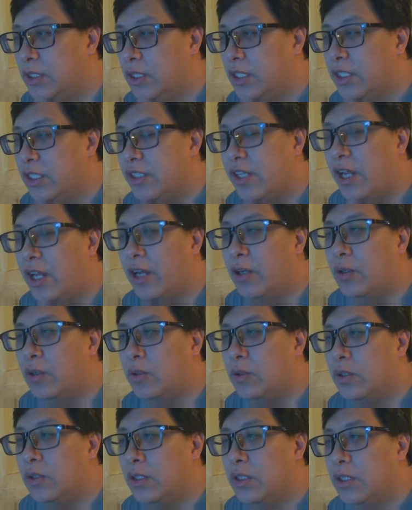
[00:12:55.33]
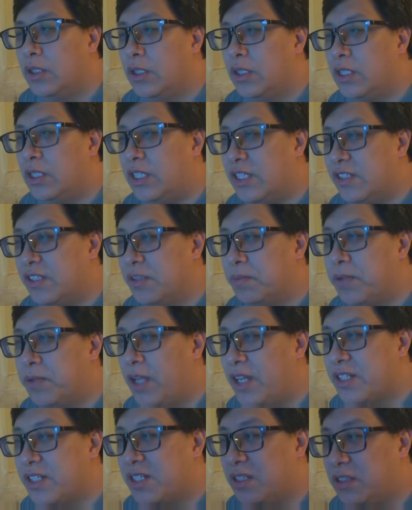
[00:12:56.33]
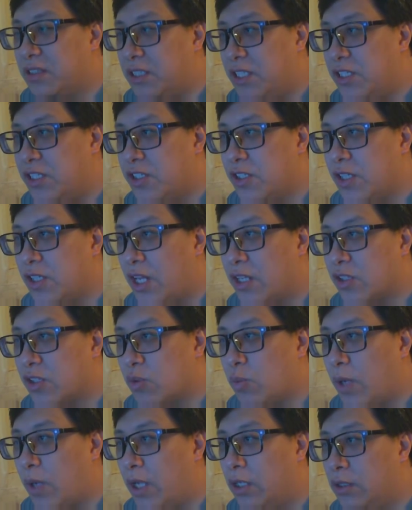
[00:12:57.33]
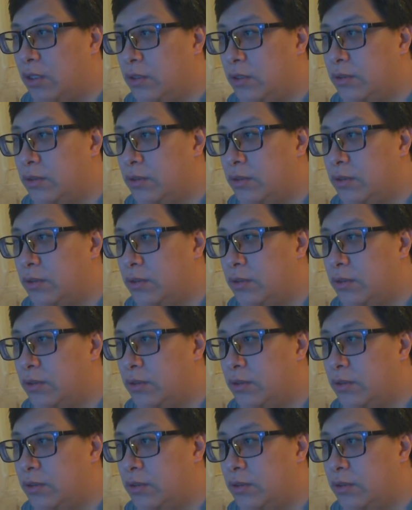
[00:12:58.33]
now, this applies to Legion as well.